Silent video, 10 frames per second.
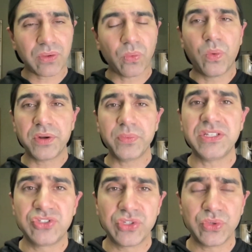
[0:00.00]
what do we
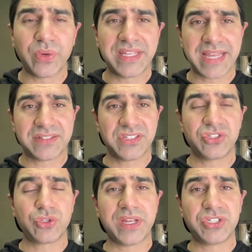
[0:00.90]
do in that
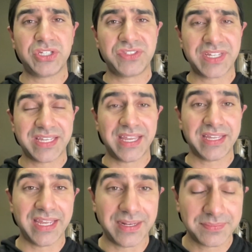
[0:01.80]
situation to
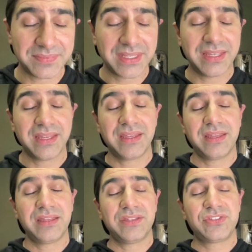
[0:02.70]
kick it?
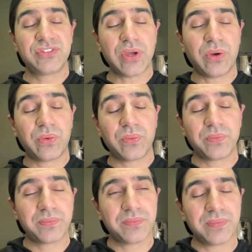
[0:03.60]
So,
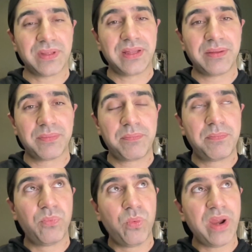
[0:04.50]

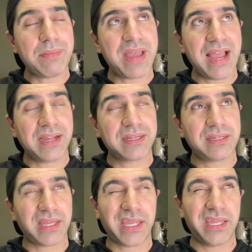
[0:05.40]
way
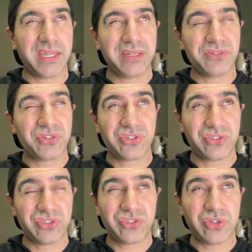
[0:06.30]
back in
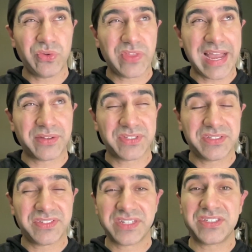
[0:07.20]

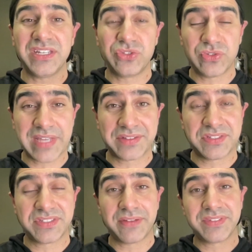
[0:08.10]
2016,
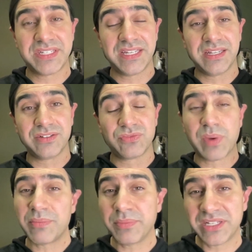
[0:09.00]
2017,
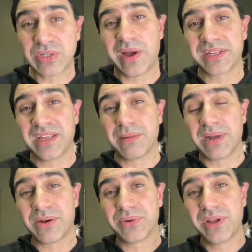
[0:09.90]
remember me talking
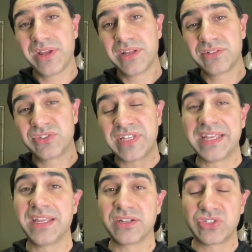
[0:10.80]
about
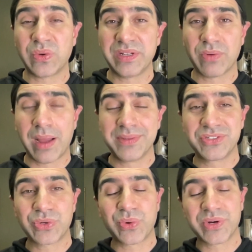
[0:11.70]
taking a Tony
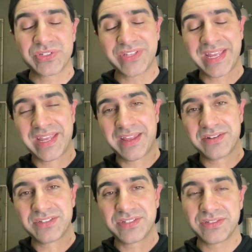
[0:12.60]
Robbins course,
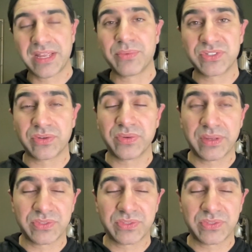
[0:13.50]
and it was a